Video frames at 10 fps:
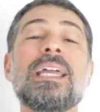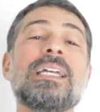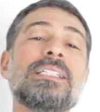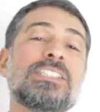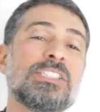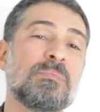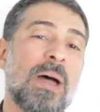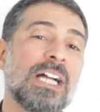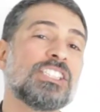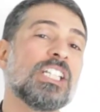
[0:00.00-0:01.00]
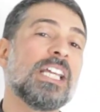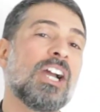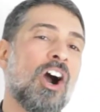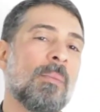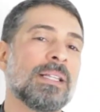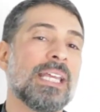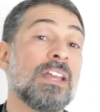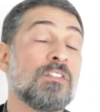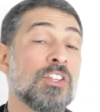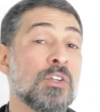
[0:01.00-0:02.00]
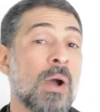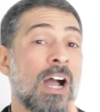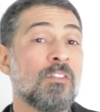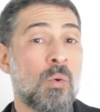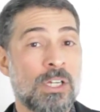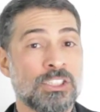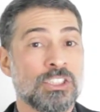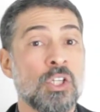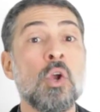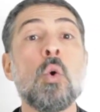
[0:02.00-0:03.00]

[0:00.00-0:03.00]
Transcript: Especially comment if you have questions.